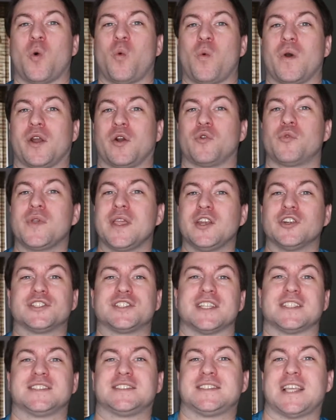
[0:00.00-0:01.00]
when a reader
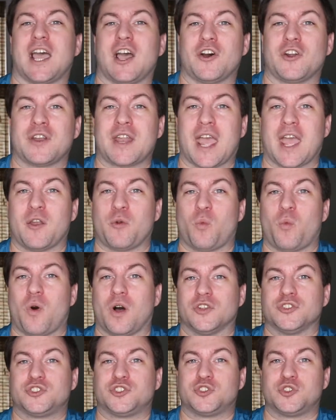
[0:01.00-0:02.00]
sits down and
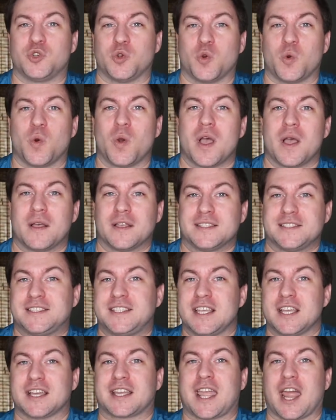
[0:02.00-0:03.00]
wants to
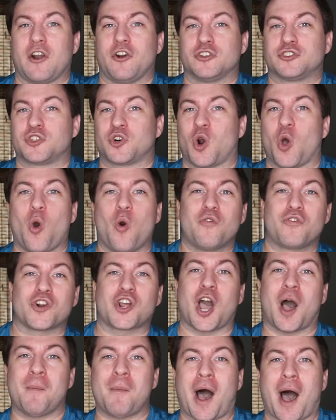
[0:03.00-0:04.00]
see a character
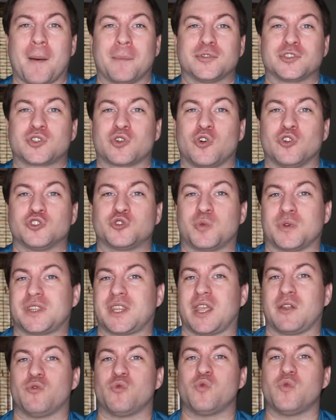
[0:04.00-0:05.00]
overcome obstacles, what
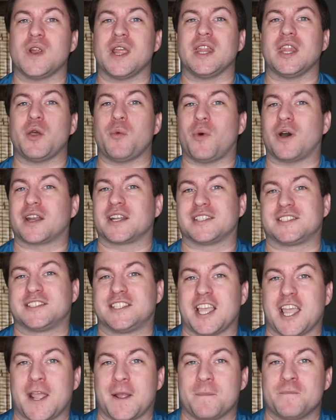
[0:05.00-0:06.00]
they really want to
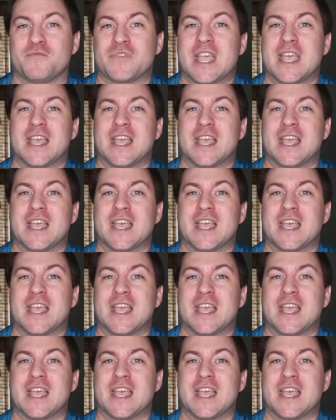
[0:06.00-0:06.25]
see